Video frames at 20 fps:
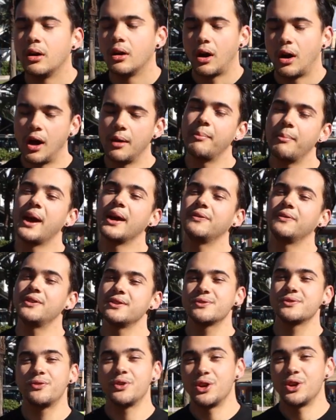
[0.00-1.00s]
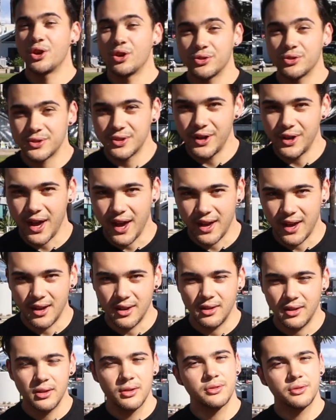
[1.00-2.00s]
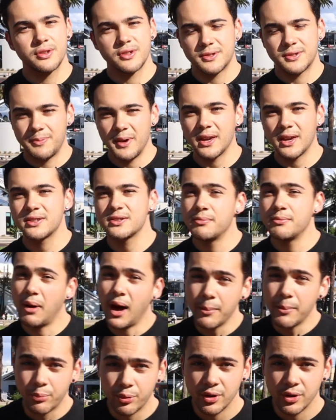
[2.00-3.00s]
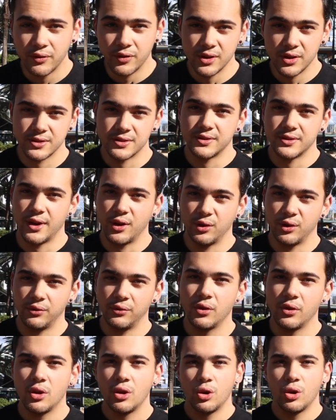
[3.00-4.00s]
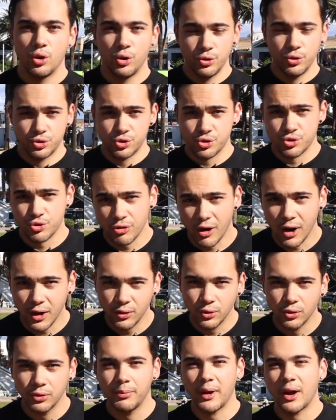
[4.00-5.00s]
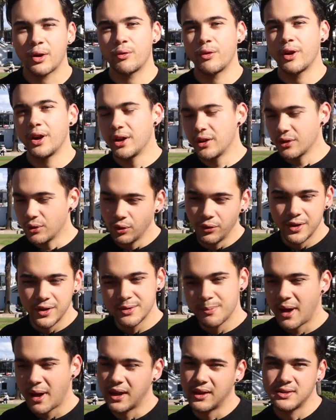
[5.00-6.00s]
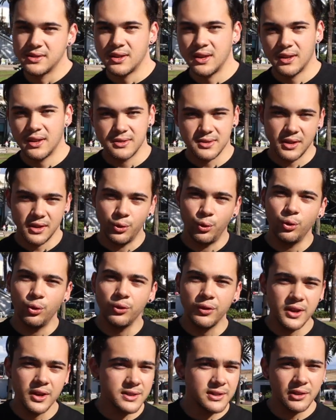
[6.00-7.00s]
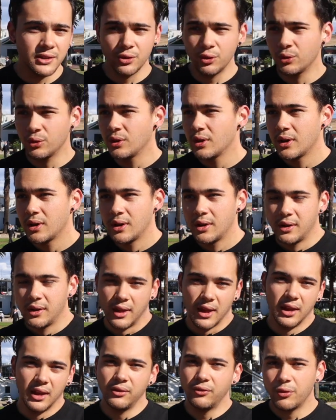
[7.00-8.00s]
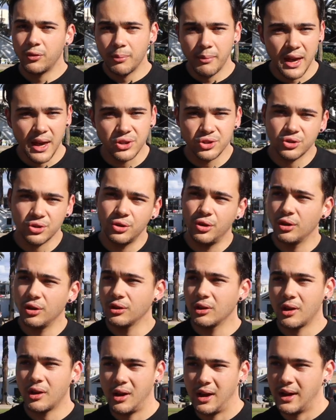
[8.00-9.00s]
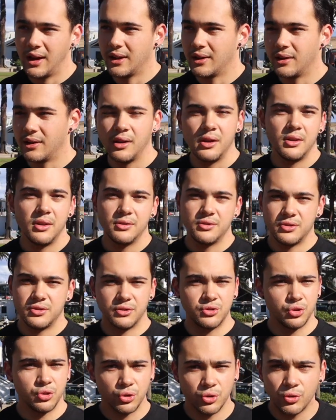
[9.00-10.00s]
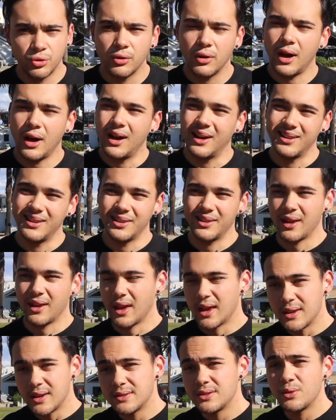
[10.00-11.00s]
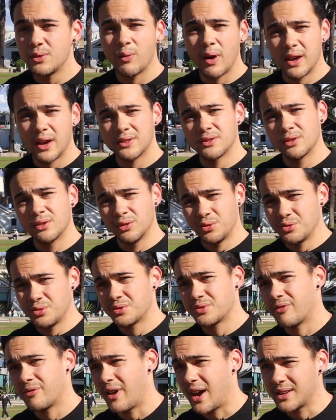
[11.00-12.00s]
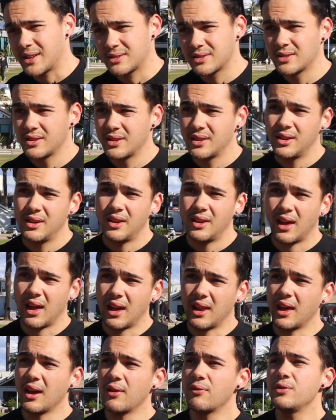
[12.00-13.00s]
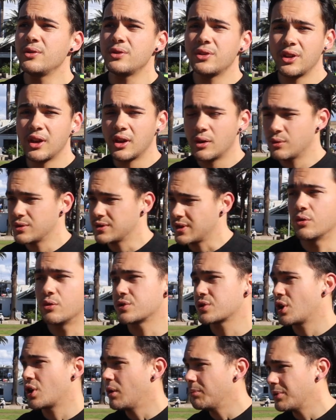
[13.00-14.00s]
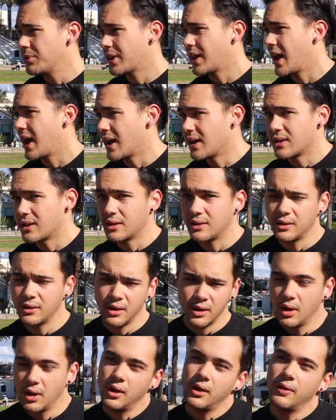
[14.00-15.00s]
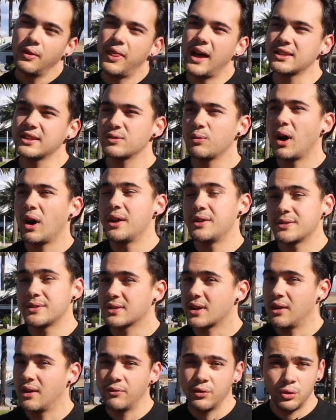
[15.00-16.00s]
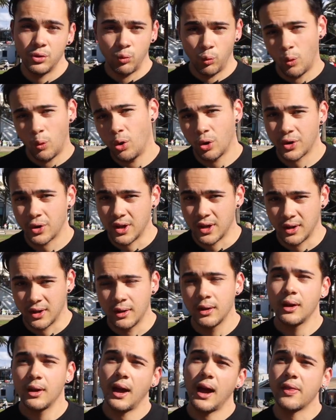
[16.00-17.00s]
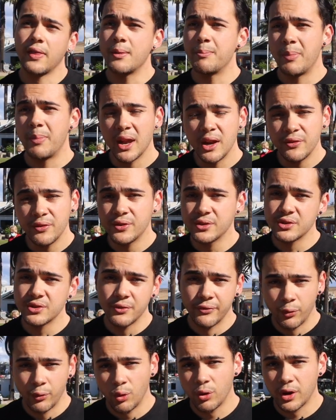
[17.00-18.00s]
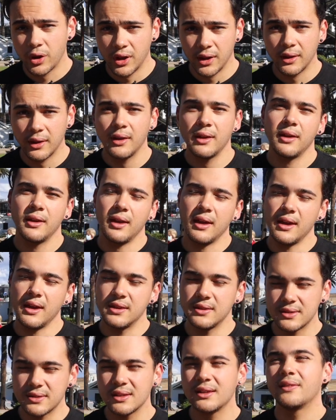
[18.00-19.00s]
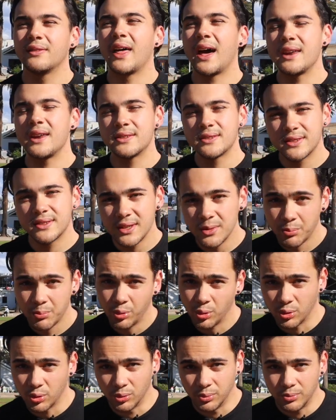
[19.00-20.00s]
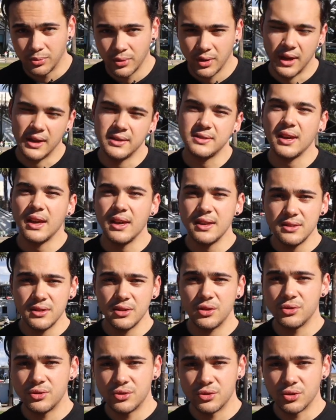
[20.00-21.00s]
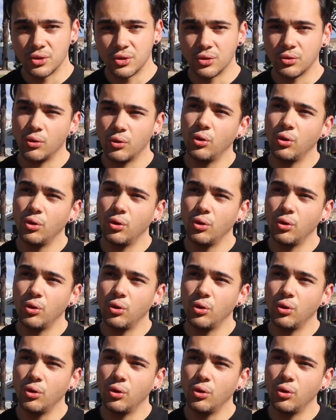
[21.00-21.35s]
I made this video today to speak to my previous self who struggled by reading all these magazines and all these little information online to do an easy way to lose fat, and everything was like, it was complicated. That's why I discovered walking. And the benefits of walking is that it's simple. It's easy to do.